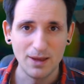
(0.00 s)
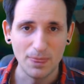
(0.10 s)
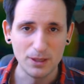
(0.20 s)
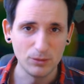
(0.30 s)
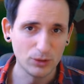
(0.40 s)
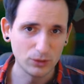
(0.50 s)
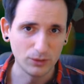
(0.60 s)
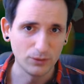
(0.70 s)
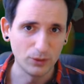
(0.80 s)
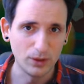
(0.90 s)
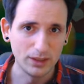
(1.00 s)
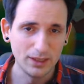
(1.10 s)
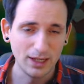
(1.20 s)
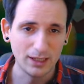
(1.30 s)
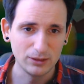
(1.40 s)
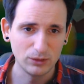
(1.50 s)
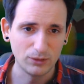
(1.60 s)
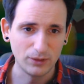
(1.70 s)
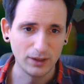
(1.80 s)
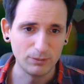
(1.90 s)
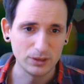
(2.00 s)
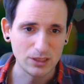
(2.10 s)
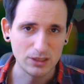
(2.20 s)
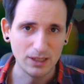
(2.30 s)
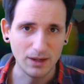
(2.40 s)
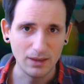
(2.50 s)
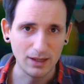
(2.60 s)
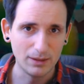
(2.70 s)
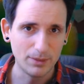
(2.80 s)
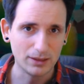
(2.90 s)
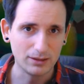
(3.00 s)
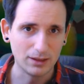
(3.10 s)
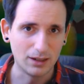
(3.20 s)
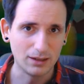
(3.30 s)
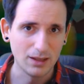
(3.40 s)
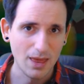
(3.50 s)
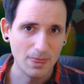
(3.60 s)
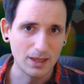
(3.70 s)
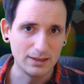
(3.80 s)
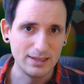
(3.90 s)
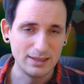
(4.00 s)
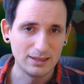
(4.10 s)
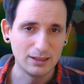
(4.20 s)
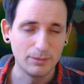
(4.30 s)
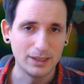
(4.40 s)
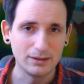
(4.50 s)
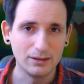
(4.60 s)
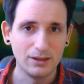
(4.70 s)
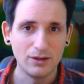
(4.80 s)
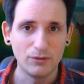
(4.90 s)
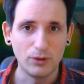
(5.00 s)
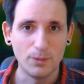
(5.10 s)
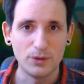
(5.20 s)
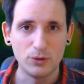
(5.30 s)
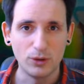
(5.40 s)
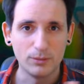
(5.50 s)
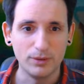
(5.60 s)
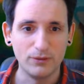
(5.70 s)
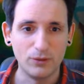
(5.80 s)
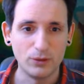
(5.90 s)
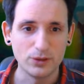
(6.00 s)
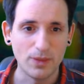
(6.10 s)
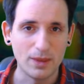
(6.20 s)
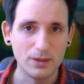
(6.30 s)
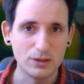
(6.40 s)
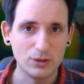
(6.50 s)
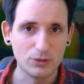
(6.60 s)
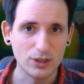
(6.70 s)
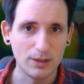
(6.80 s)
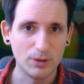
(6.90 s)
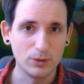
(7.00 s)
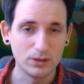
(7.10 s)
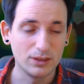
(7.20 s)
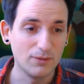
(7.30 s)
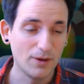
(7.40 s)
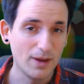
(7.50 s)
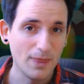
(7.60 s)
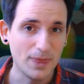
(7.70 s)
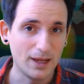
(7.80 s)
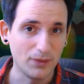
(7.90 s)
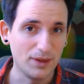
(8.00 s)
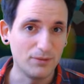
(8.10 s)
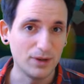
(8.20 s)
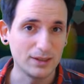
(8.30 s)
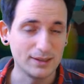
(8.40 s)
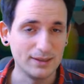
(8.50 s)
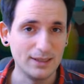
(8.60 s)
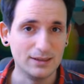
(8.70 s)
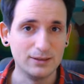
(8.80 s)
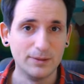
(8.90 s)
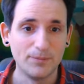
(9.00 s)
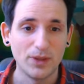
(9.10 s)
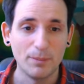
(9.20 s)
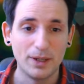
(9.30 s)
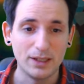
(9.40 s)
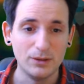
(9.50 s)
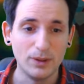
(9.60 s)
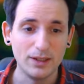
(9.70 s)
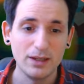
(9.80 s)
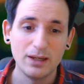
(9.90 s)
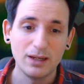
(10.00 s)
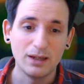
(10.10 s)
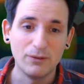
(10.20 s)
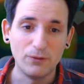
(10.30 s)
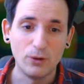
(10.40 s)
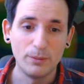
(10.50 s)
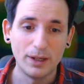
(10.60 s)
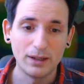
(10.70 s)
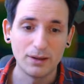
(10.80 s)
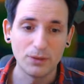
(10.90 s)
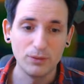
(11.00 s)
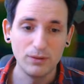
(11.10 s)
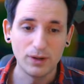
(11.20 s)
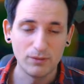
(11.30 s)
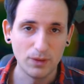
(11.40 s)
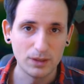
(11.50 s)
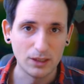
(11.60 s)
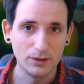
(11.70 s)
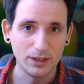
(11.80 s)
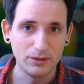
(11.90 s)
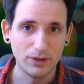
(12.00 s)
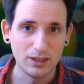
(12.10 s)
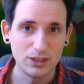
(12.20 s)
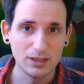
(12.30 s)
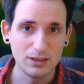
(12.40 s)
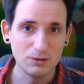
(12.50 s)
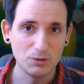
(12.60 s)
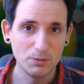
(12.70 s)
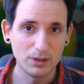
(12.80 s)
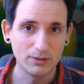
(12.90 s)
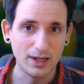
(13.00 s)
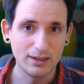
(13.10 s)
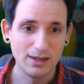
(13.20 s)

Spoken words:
this one on turn 4 and on turn 5 potentially another elemental card that needs an elemental from the turn before, so then the Stoneshaper would give that the effect it needed. But anyway, a 4 mana 3/5 with Taunt and Divine Shield is super great,